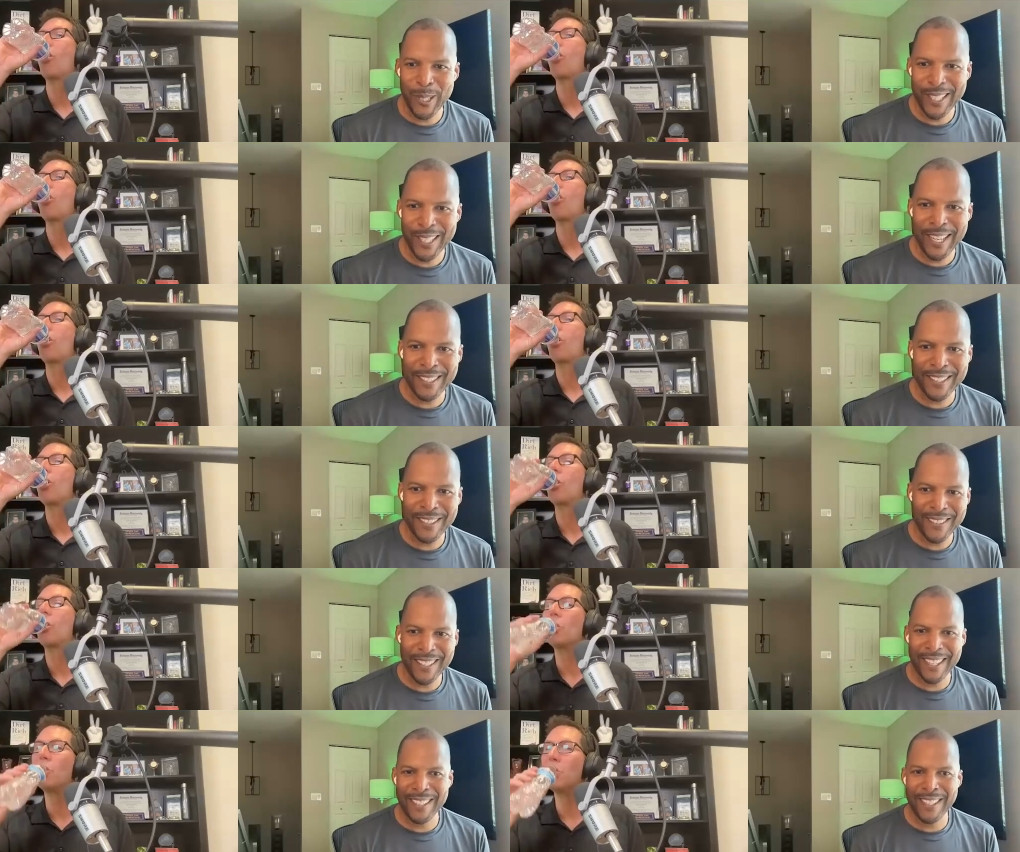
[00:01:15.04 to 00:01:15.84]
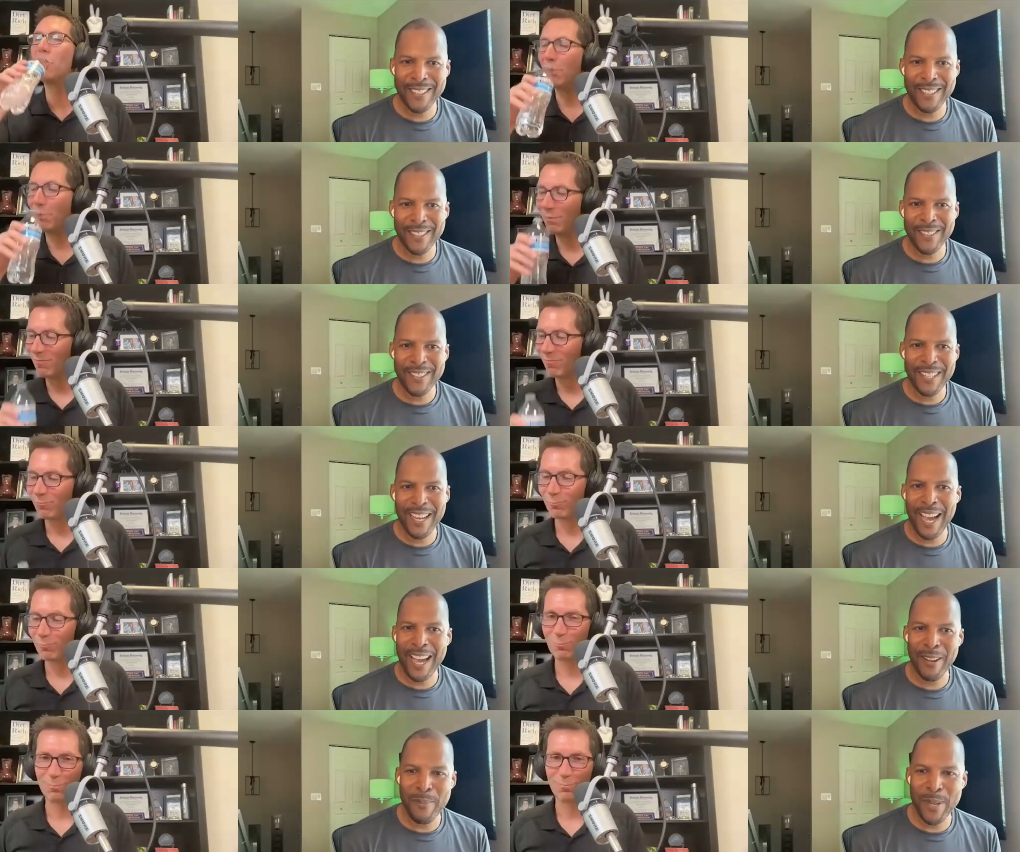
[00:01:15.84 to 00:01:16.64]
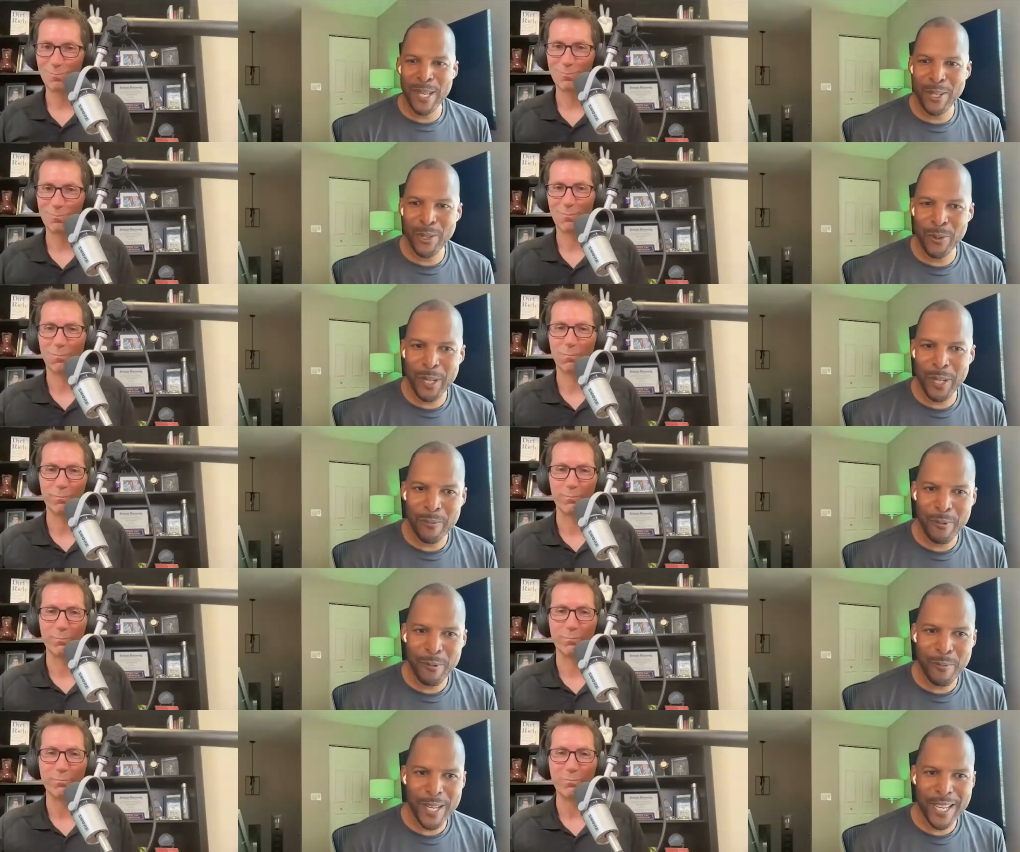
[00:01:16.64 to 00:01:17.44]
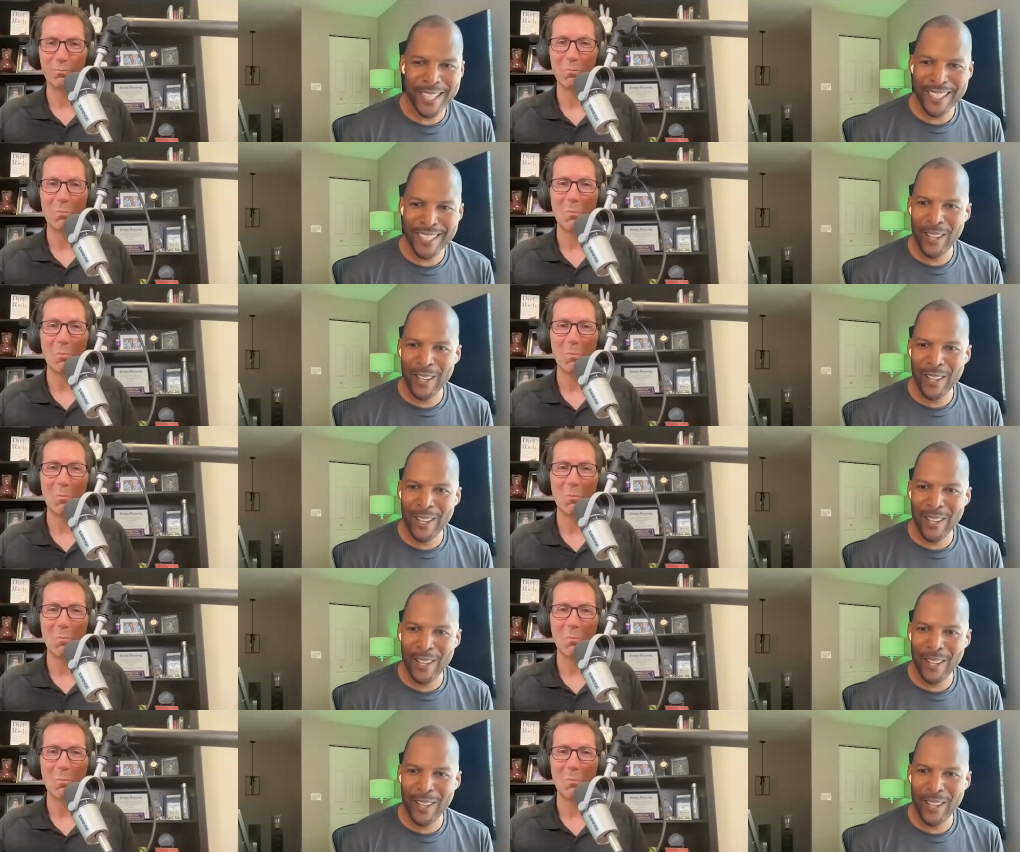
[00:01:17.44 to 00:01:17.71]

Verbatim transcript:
Speaker 1: we, as I've said, this has kind of been a dream for me,